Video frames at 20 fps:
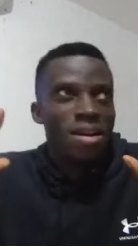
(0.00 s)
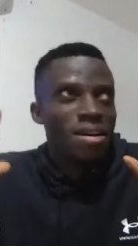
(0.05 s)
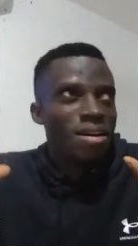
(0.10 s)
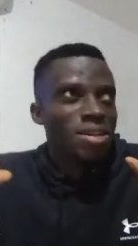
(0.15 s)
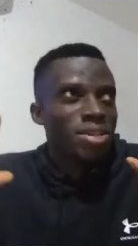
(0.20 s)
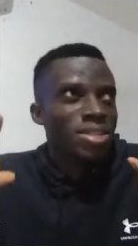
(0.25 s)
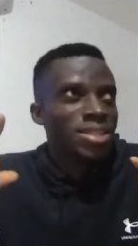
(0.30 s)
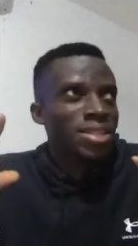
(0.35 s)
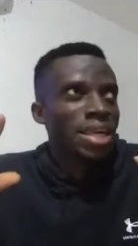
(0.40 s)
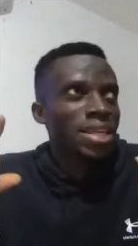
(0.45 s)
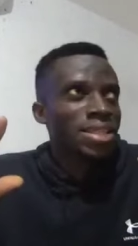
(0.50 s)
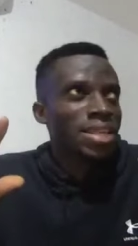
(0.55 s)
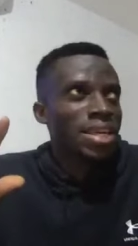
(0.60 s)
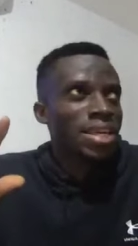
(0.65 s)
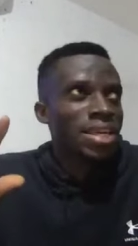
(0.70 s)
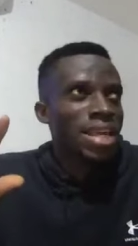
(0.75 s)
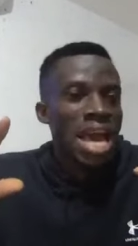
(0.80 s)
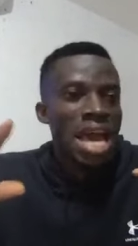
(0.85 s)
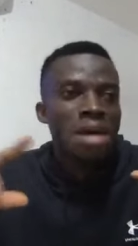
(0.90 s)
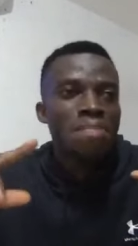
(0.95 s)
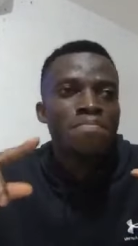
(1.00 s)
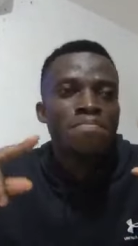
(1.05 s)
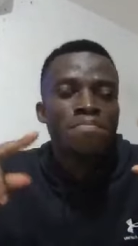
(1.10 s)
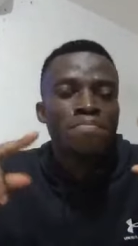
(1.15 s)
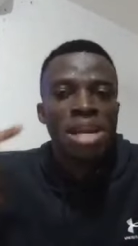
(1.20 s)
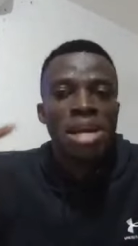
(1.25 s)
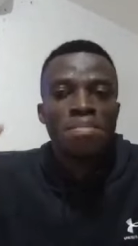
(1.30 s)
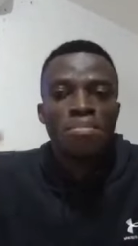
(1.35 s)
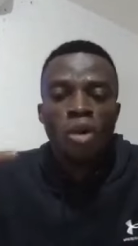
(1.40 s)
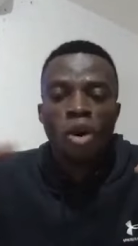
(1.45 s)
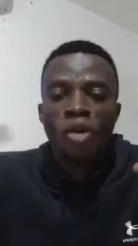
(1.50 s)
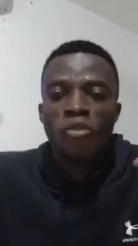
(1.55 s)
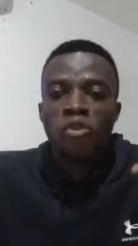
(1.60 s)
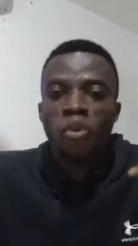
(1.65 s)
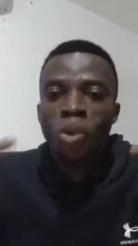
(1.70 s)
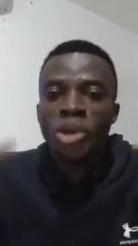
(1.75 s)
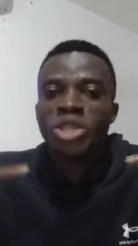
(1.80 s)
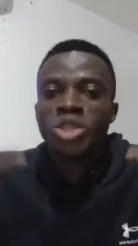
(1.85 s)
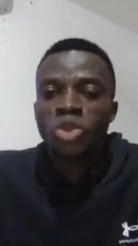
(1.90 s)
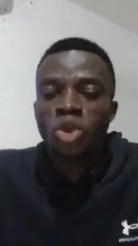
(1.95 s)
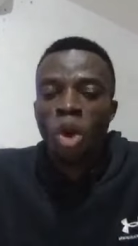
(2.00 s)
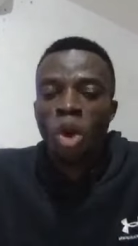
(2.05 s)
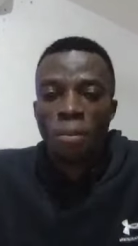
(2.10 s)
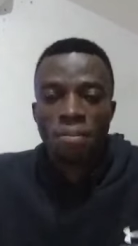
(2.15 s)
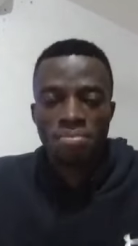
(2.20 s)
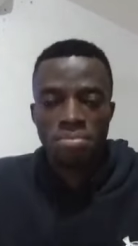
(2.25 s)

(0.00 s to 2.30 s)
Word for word: certain emblem of wisdom,